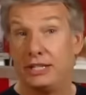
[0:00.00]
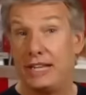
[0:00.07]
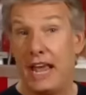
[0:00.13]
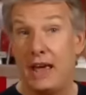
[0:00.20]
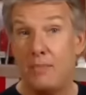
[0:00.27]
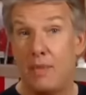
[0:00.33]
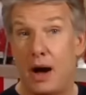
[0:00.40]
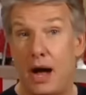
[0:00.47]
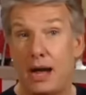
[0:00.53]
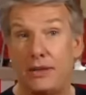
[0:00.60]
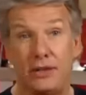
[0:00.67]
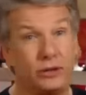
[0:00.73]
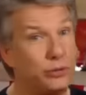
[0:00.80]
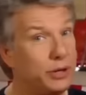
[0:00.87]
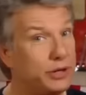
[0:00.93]
a standby
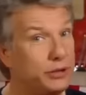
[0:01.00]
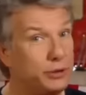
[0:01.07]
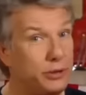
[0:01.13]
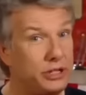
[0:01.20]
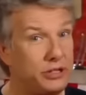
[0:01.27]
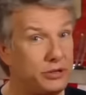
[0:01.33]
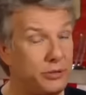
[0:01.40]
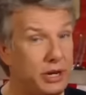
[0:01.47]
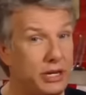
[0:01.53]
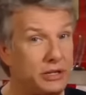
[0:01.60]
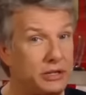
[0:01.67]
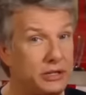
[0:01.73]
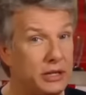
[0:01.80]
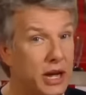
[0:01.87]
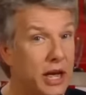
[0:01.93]
on the trick-or-treat
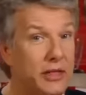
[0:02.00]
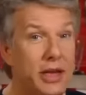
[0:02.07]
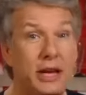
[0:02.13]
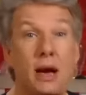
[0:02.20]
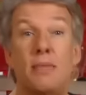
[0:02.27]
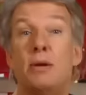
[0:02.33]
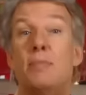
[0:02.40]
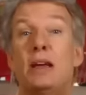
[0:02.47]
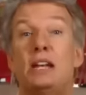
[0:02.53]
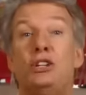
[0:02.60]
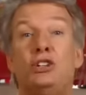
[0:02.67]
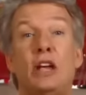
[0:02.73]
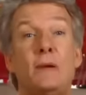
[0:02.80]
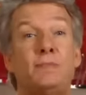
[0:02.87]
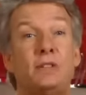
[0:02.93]
streets. They come in
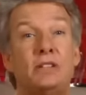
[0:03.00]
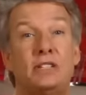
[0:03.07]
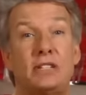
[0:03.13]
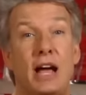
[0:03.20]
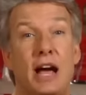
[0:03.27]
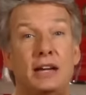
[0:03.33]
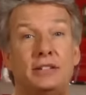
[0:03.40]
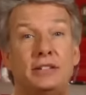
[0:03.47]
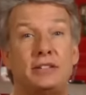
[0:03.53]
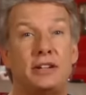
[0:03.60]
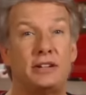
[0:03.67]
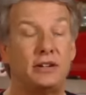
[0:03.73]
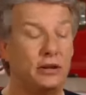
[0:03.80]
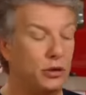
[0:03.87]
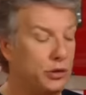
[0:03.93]
many shapes and sizes,
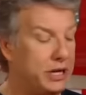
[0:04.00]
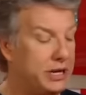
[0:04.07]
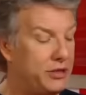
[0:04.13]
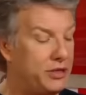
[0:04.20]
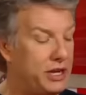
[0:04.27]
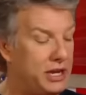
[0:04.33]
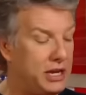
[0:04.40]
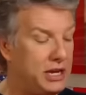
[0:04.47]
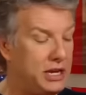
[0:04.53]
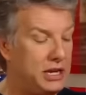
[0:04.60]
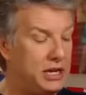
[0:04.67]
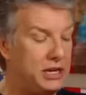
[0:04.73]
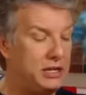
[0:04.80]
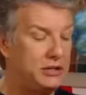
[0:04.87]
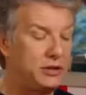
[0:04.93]
including
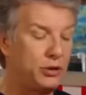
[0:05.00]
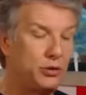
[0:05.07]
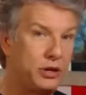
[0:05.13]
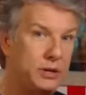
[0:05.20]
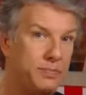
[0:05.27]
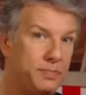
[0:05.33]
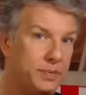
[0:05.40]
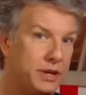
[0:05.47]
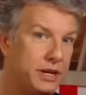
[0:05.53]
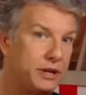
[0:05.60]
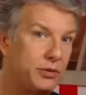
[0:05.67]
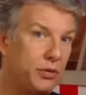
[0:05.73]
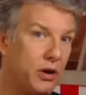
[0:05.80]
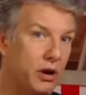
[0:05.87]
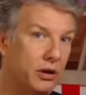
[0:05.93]
these creepy
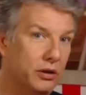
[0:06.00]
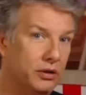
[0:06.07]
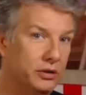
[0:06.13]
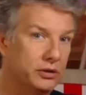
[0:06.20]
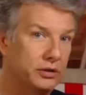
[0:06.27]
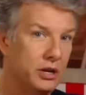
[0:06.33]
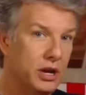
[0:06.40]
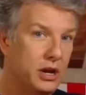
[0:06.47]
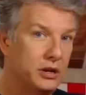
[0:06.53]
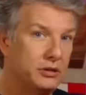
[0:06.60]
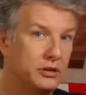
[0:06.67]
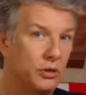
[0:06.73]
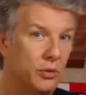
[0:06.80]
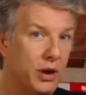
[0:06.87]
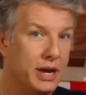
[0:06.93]
crawlers.
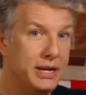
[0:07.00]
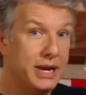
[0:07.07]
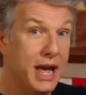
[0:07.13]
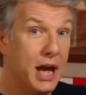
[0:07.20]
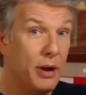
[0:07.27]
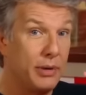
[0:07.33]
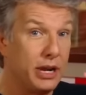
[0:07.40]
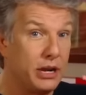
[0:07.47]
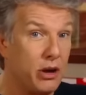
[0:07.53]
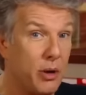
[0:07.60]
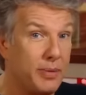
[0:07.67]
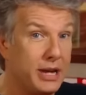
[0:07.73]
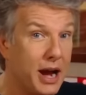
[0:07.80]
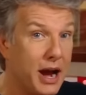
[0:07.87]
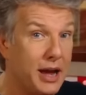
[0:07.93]
So right now, we're going to
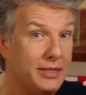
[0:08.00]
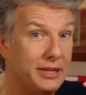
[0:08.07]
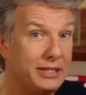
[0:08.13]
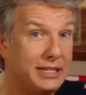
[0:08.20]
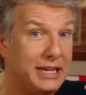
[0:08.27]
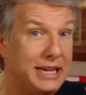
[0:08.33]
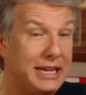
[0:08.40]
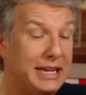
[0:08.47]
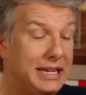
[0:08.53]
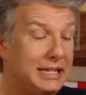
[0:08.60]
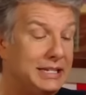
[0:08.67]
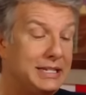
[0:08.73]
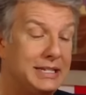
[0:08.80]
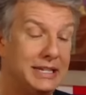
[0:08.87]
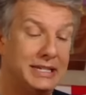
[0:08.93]
go behind the
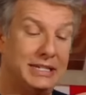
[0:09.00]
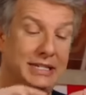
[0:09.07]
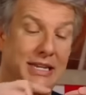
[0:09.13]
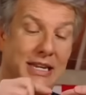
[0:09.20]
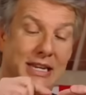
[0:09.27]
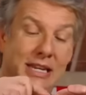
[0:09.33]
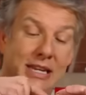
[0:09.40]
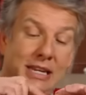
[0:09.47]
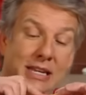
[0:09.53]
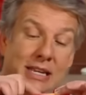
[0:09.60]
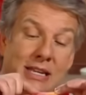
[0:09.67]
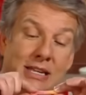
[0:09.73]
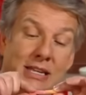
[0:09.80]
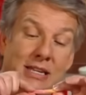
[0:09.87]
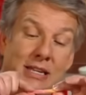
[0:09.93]
scenes to
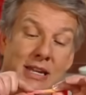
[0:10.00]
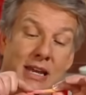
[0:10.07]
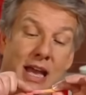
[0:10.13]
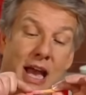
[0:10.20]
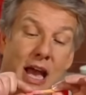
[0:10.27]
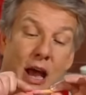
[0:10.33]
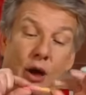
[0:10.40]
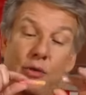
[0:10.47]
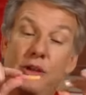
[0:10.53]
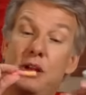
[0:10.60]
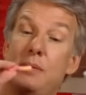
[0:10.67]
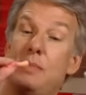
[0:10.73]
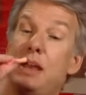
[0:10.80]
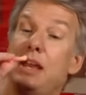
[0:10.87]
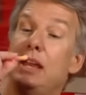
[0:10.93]
see how
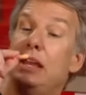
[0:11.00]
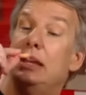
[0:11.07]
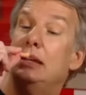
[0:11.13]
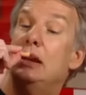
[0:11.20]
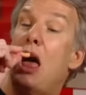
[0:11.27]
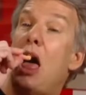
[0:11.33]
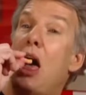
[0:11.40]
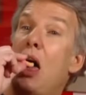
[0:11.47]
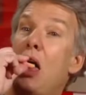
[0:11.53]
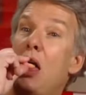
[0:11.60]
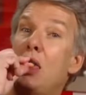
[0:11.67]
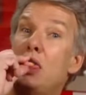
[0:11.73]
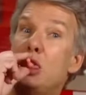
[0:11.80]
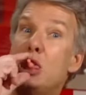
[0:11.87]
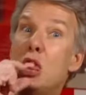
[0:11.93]
they're made.
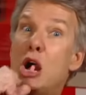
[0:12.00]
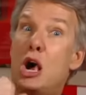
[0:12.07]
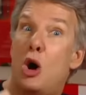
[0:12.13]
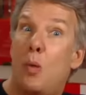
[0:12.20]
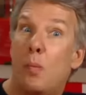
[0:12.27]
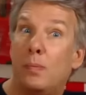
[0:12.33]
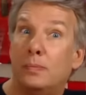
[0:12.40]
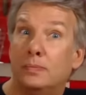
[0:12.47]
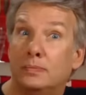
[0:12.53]
Um,